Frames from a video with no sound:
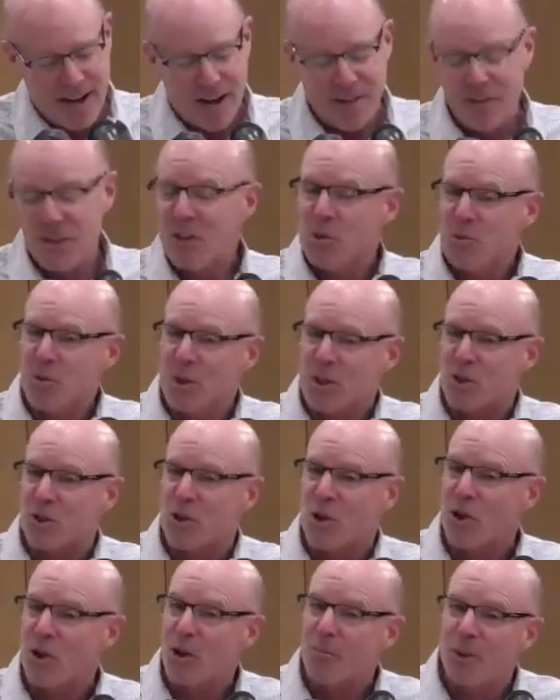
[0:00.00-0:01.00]
Uh, this was a
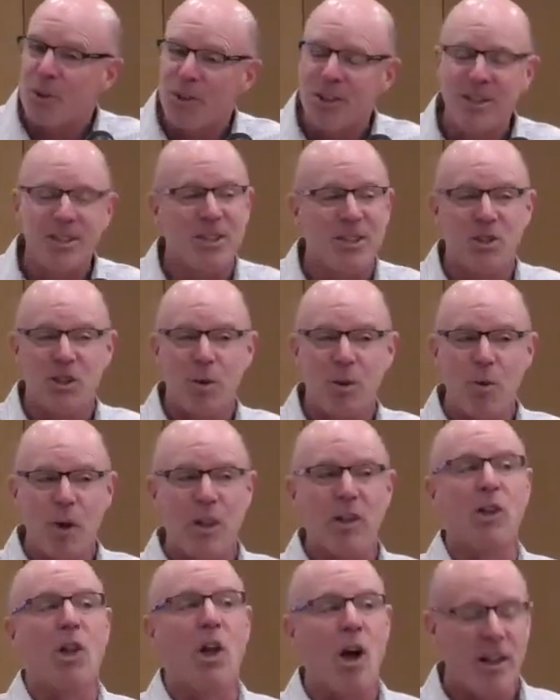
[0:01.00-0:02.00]
turbulent and
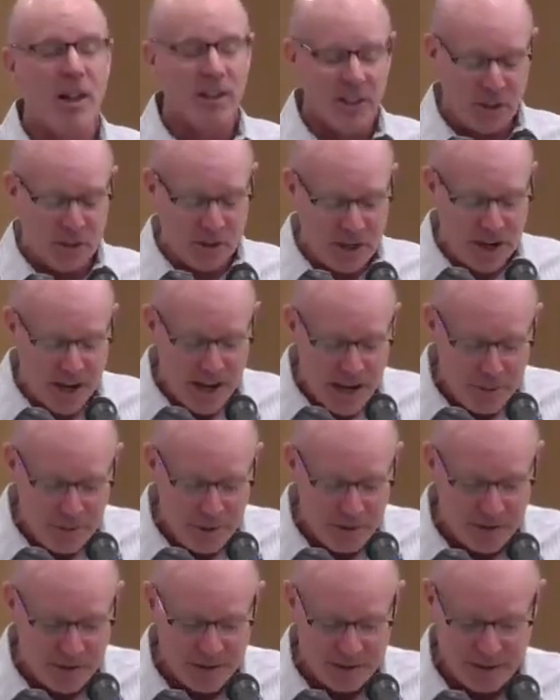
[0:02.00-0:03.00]
somewhat lawless
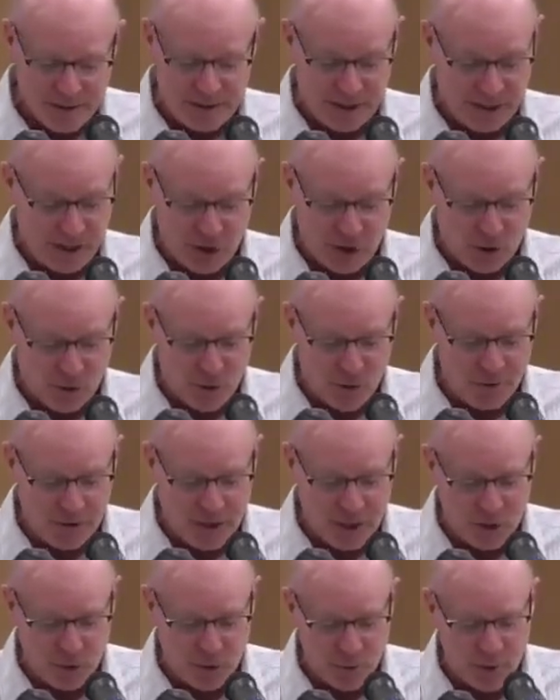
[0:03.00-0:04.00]
time in the history of
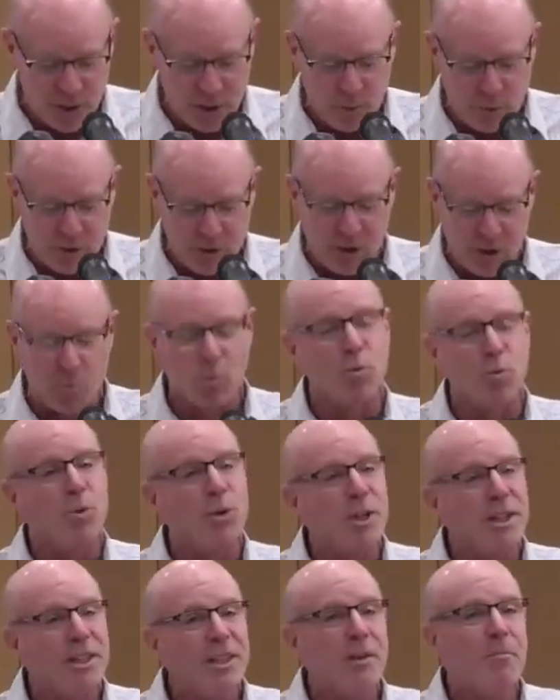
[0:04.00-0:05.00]
Israel with some
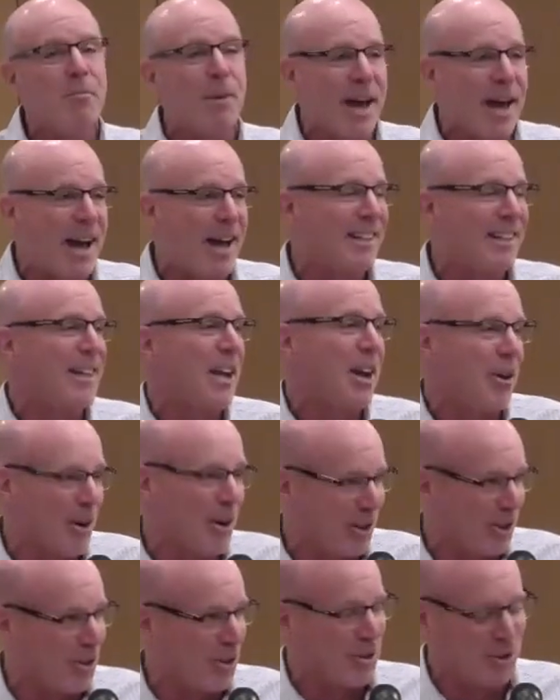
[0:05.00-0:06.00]
really bad
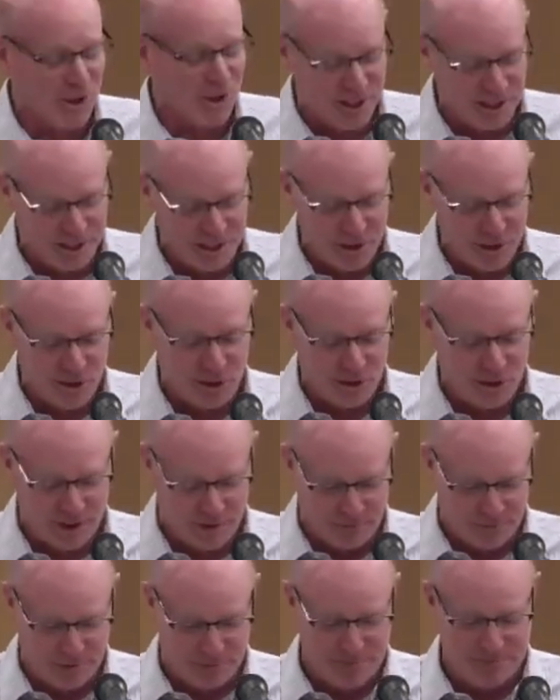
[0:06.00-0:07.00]
characters in
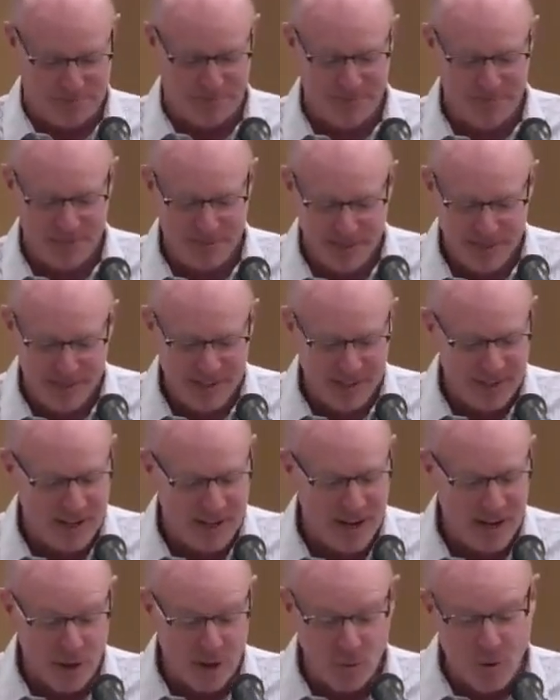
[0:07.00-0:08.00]
leadership.
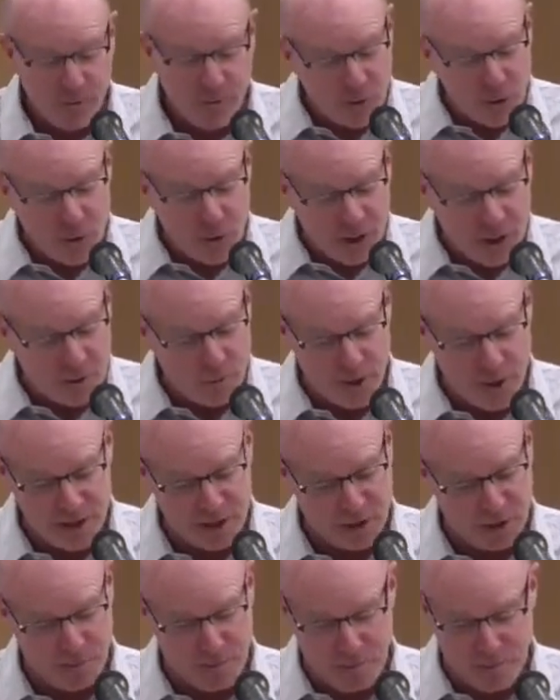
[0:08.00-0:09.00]
Uh, there were a few good
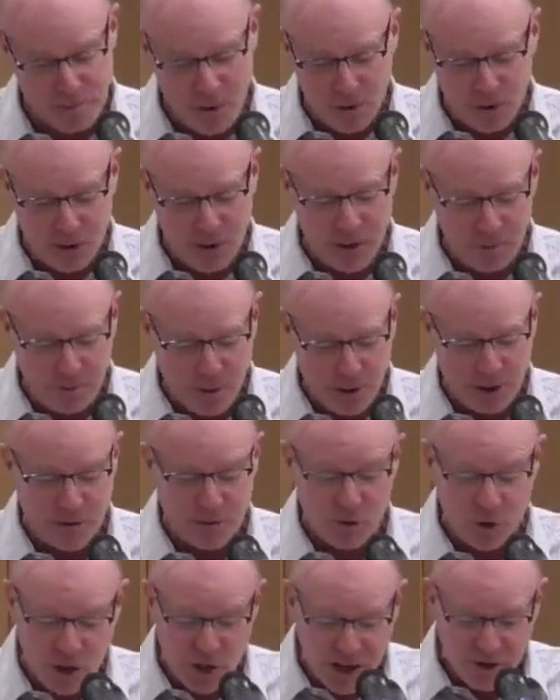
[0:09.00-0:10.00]
ones, but mostly the book
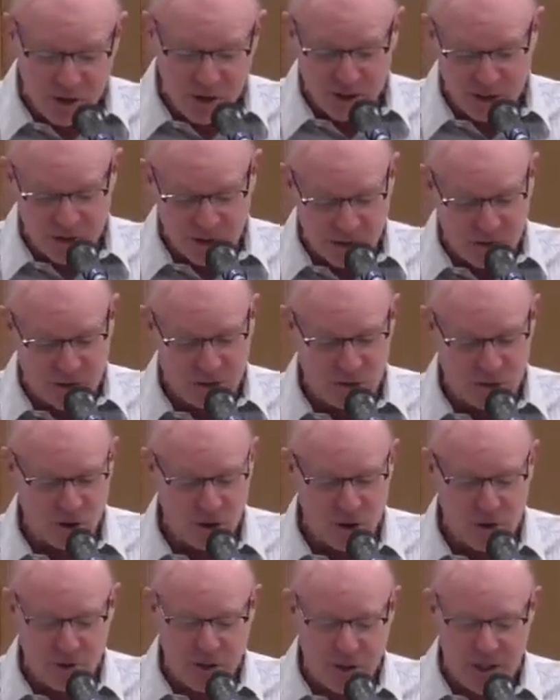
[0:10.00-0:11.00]
of Judges
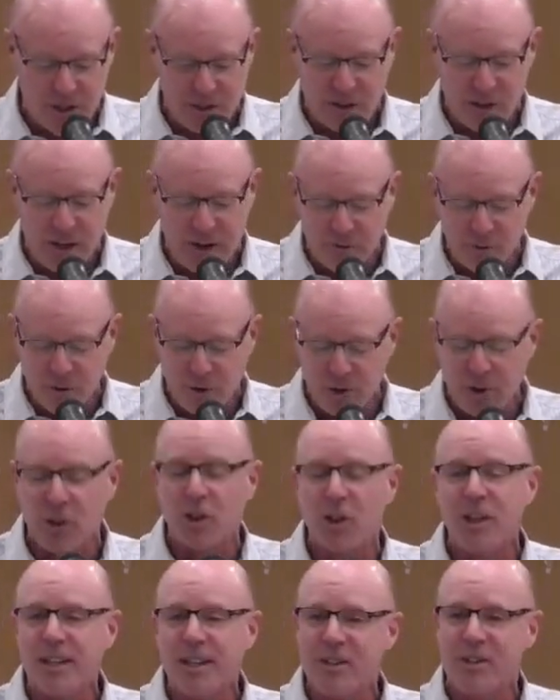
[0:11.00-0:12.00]
shows us several
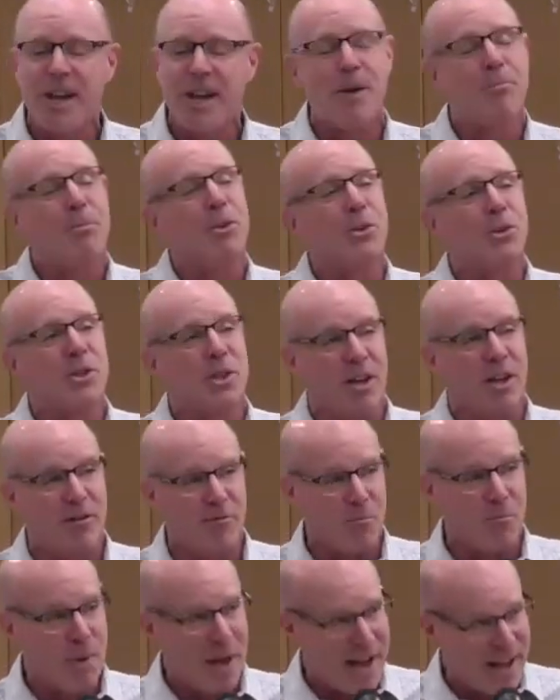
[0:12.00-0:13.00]
good examples
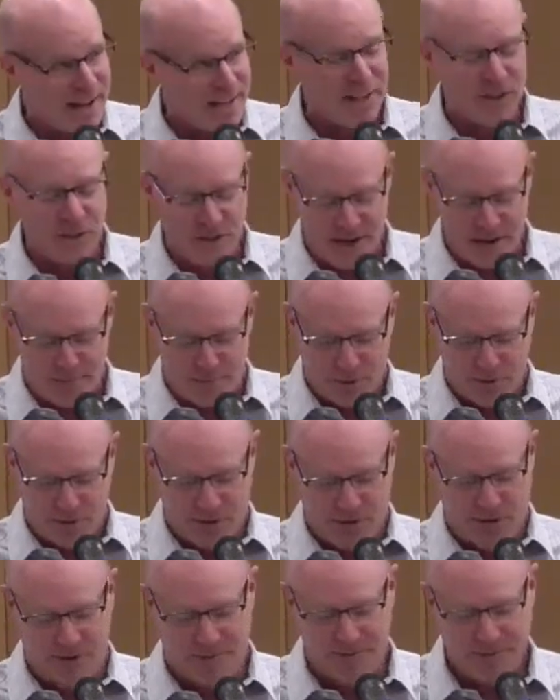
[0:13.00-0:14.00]
of bad
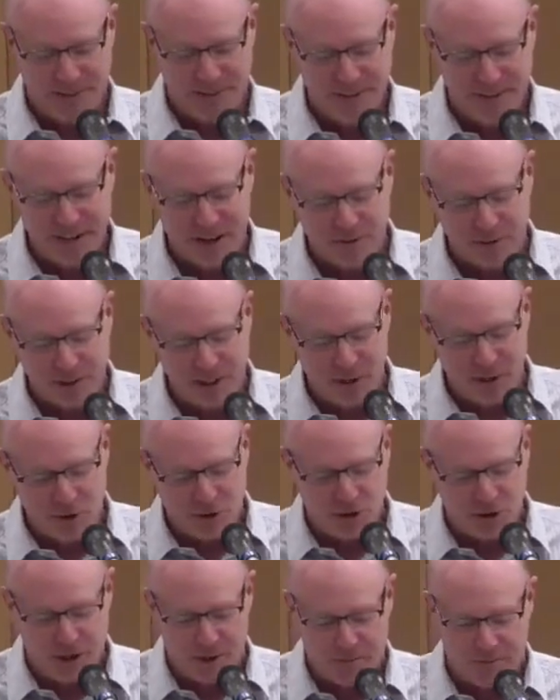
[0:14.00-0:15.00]
examples of
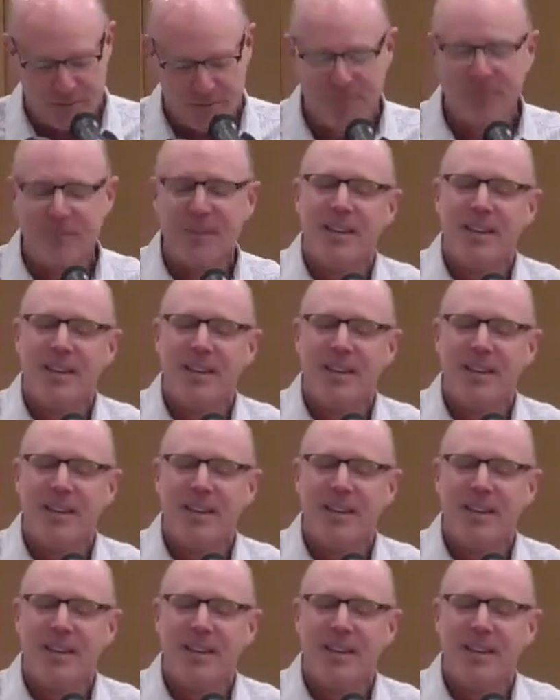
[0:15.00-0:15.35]
leadership.